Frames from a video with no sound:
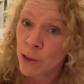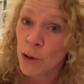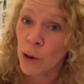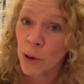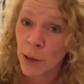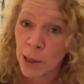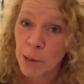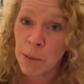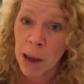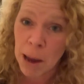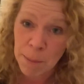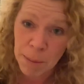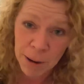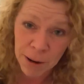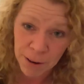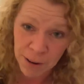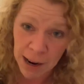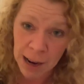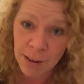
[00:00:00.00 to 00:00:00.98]
toilet paper
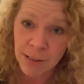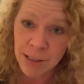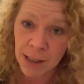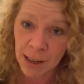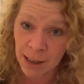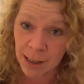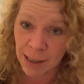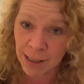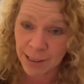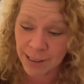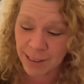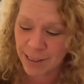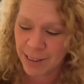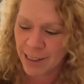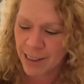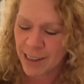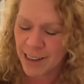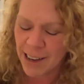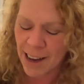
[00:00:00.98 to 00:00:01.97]
crafts on
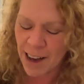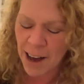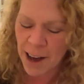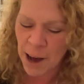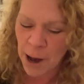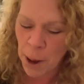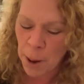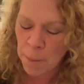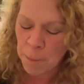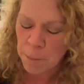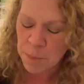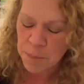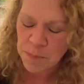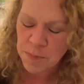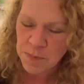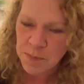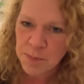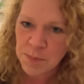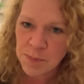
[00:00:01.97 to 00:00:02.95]

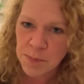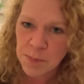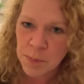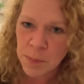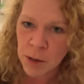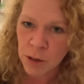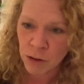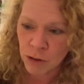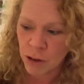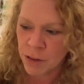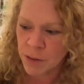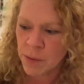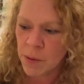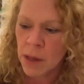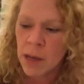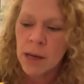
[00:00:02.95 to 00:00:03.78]
um, Pinterest.